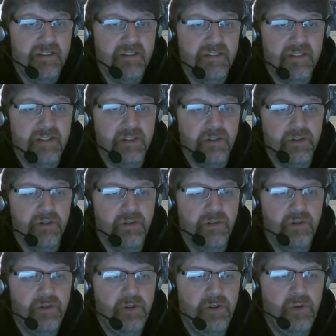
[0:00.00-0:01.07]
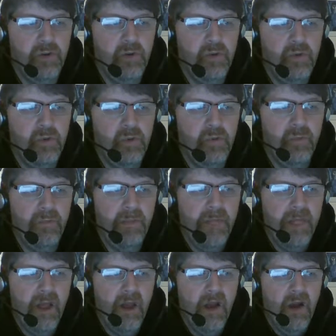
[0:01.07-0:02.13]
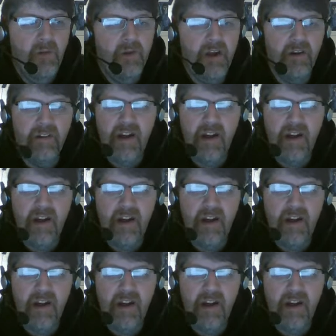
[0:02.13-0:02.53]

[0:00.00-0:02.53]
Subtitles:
They say, you when you're